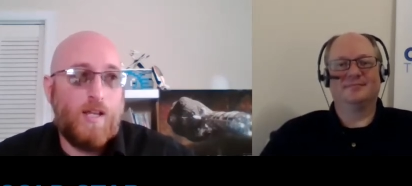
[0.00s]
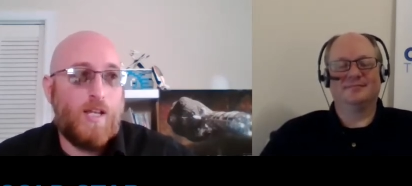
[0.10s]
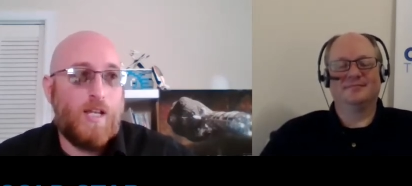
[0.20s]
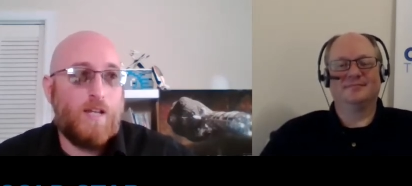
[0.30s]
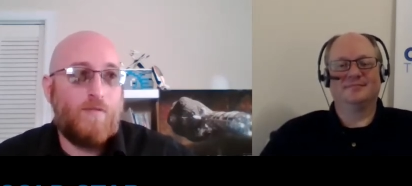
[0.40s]

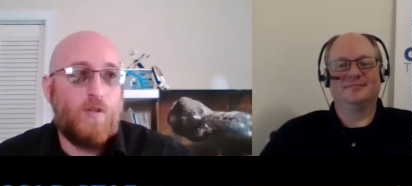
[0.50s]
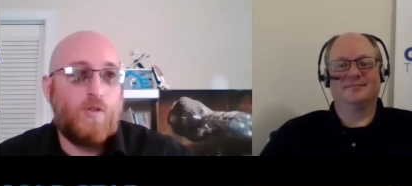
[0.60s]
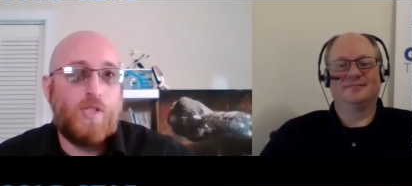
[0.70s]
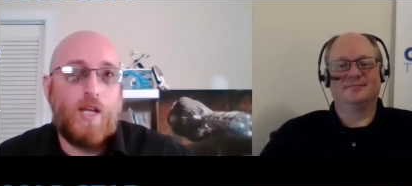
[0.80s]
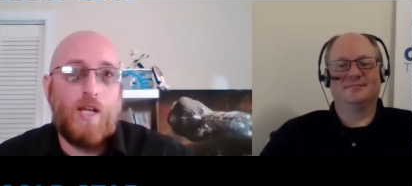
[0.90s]
Speaker 1: If you
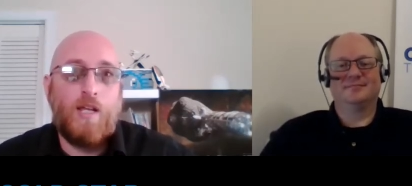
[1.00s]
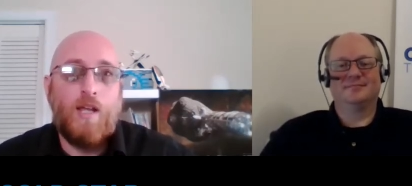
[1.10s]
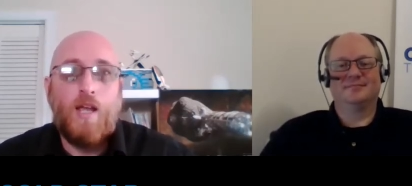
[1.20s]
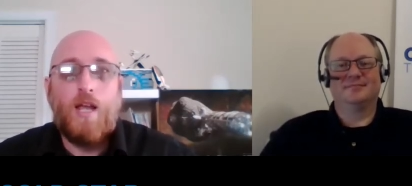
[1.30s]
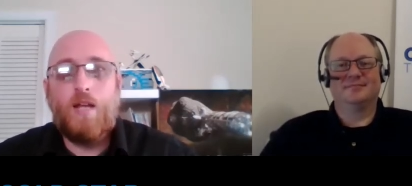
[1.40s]
say,
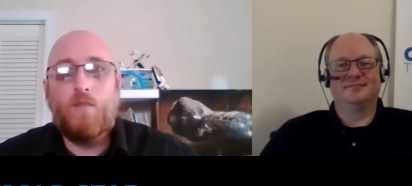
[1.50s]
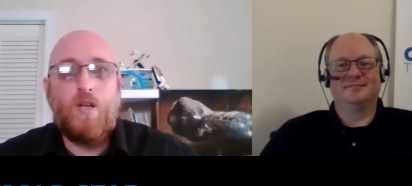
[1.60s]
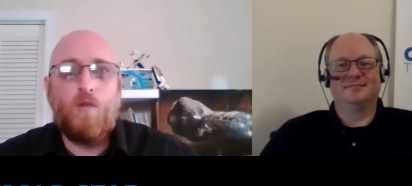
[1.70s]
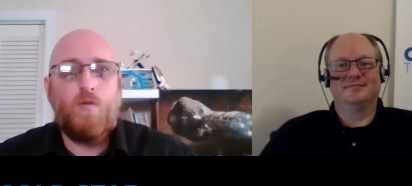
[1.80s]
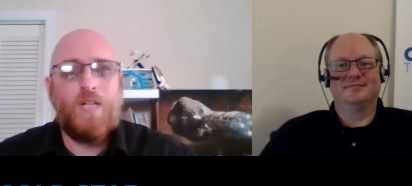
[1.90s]
and
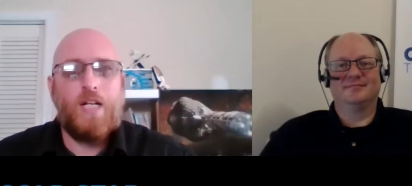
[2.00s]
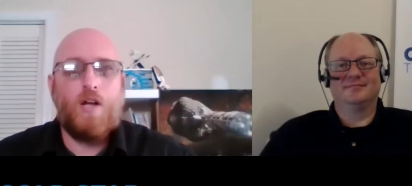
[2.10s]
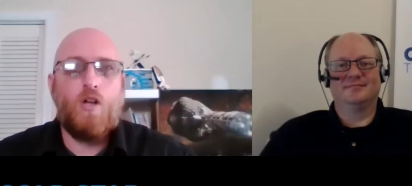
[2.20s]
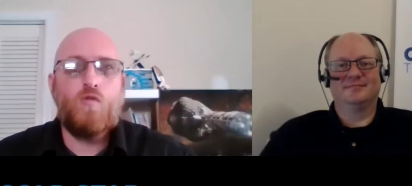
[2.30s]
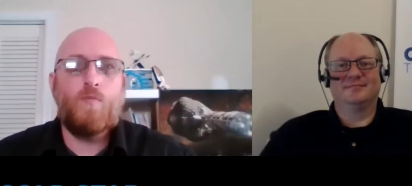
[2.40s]
we only need a
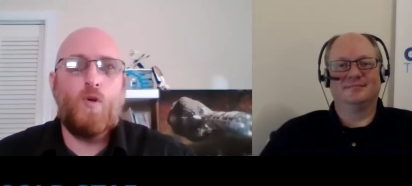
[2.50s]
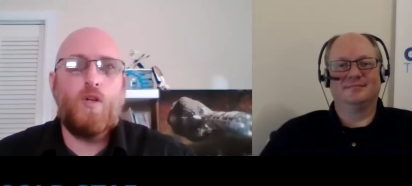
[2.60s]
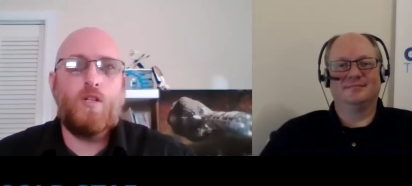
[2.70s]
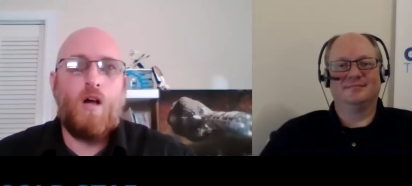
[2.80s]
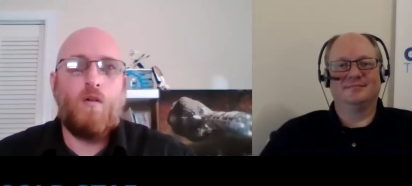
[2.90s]
hundred
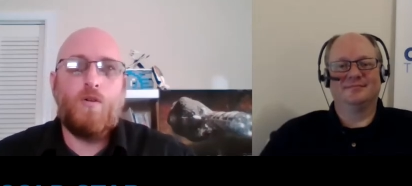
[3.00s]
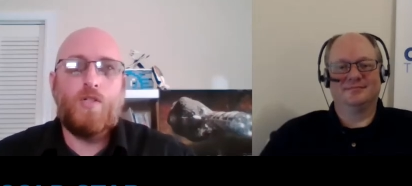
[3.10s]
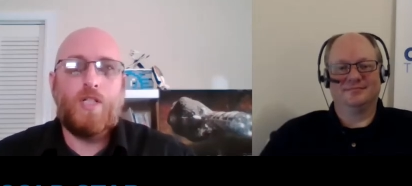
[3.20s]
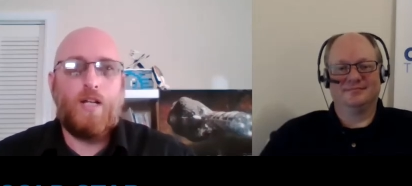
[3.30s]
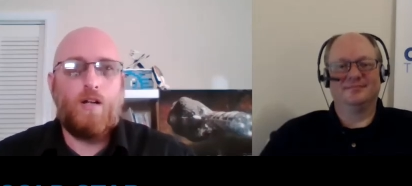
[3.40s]
million
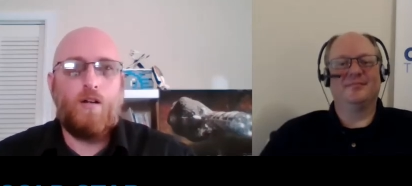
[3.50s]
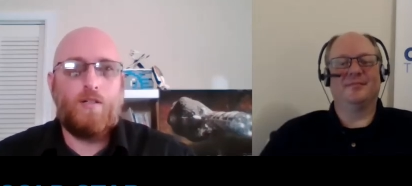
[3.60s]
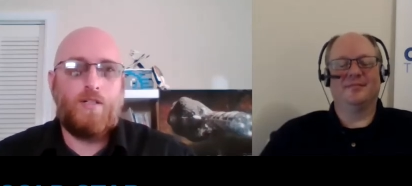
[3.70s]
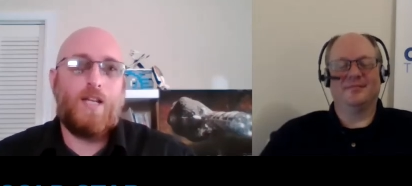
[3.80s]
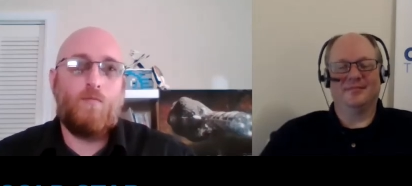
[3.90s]
dollars to get off
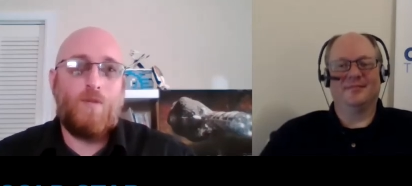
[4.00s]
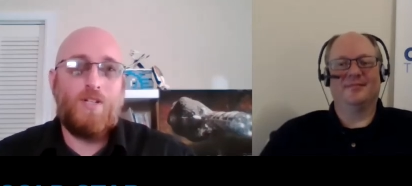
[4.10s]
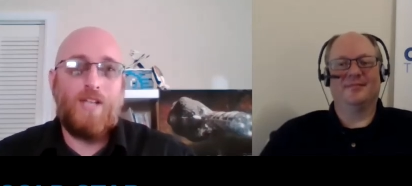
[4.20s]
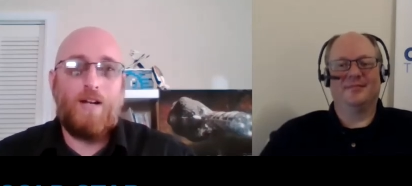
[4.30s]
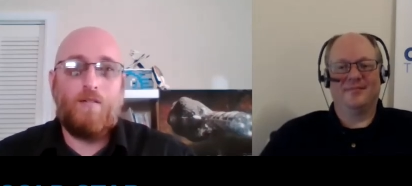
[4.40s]
to get one
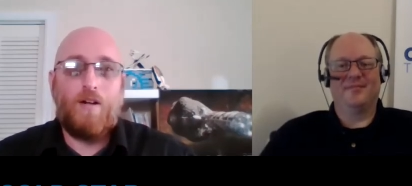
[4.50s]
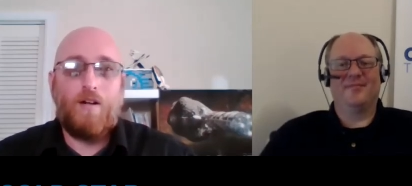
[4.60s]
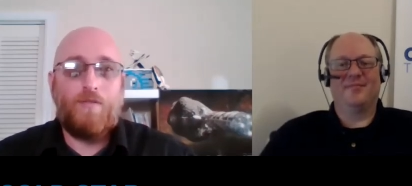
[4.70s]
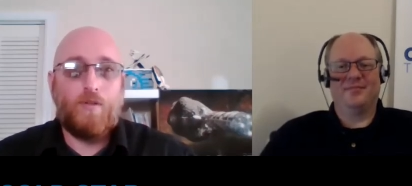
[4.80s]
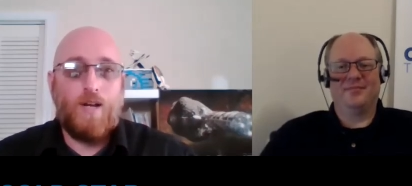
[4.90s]
satellite
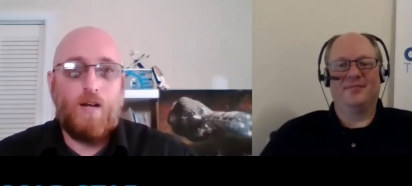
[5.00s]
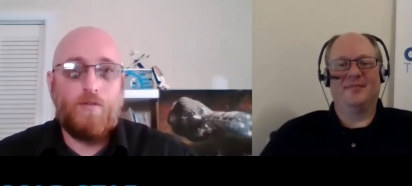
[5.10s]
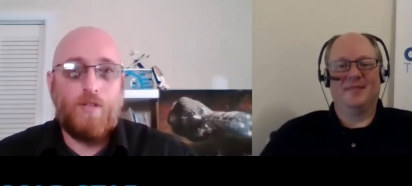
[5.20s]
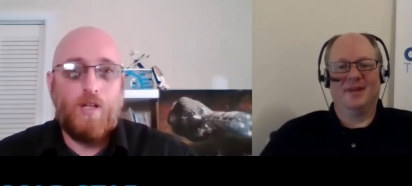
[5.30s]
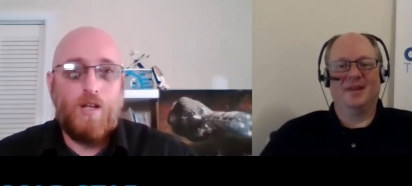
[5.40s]
off the ground,
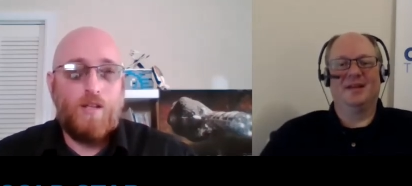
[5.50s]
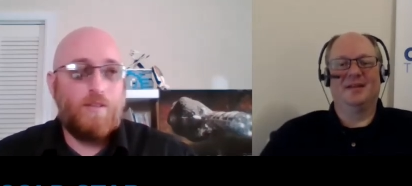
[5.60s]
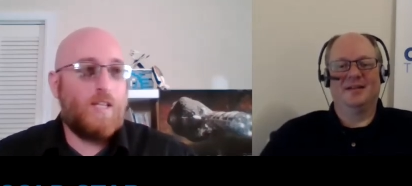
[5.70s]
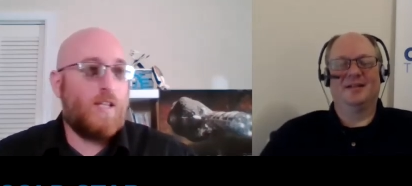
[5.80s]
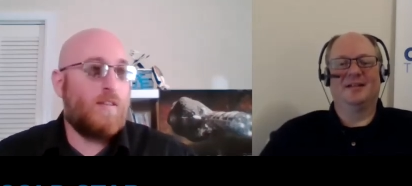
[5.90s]

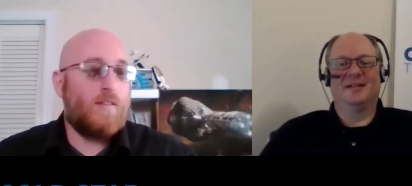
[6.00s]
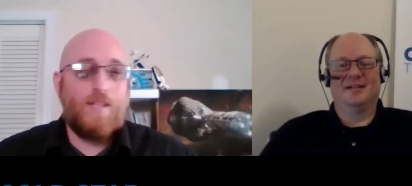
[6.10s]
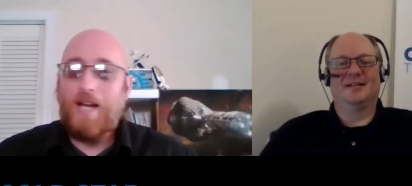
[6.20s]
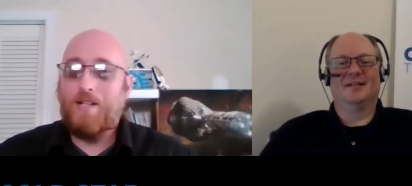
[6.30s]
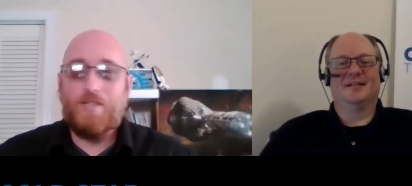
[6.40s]
then
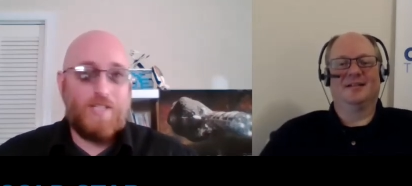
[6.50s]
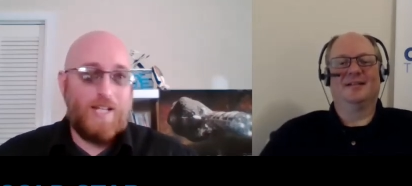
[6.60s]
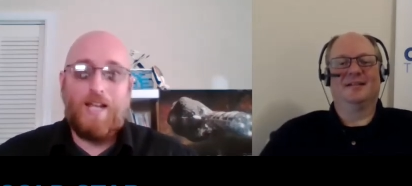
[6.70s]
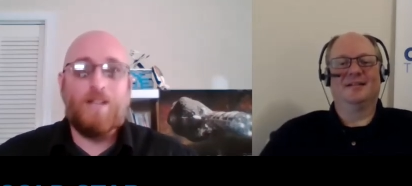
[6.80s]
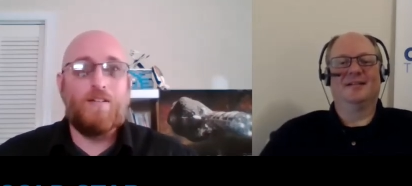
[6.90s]
that is
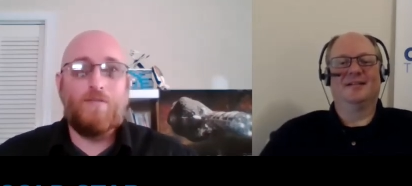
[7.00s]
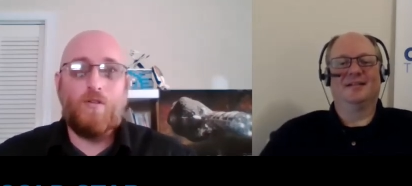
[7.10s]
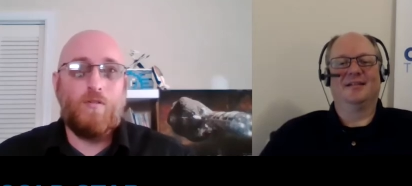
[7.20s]
the end of your